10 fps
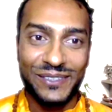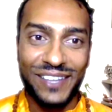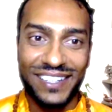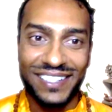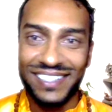
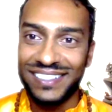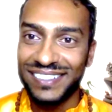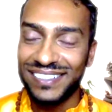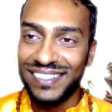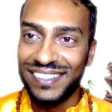
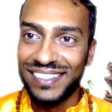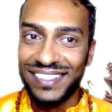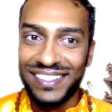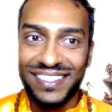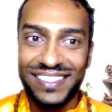Sudarshan,
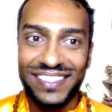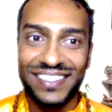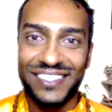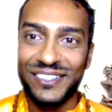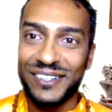
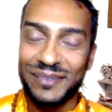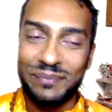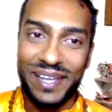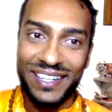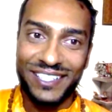
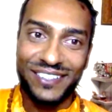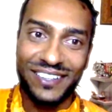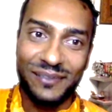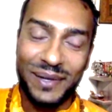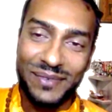your
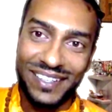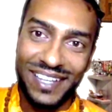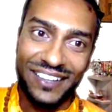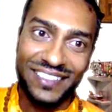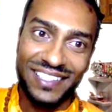penetrate.
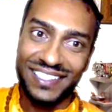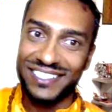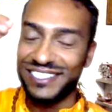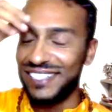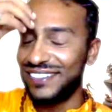Remember how
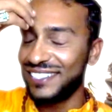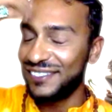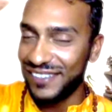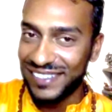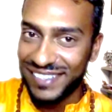the
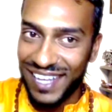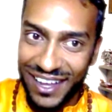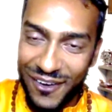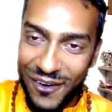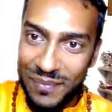Shiva's first
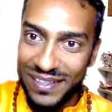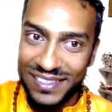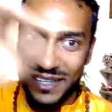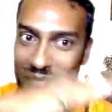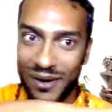eye
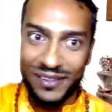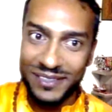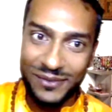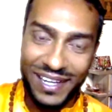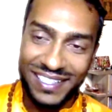opens and it
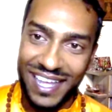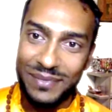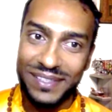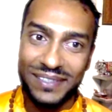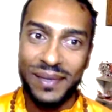burns away
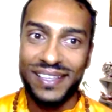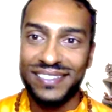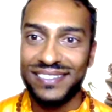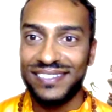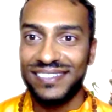time and
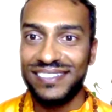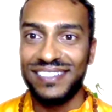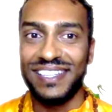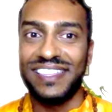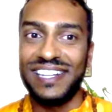space,
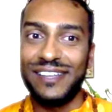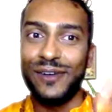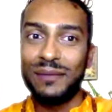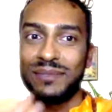and then he